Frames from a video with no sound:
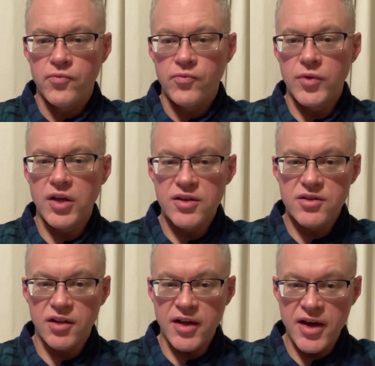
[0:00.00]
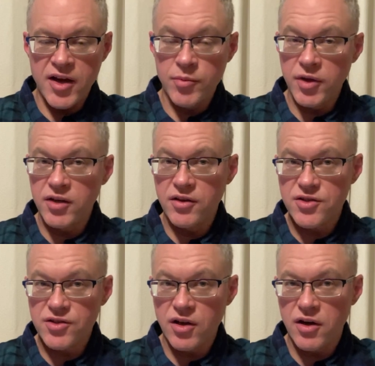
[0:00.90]
But as the lamb led to the
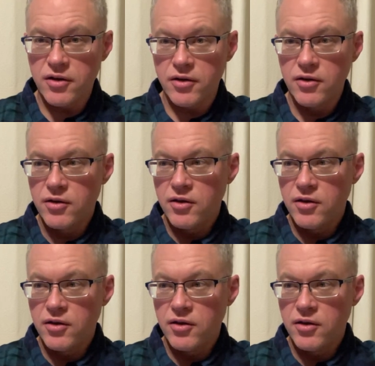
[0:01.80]
slaughter,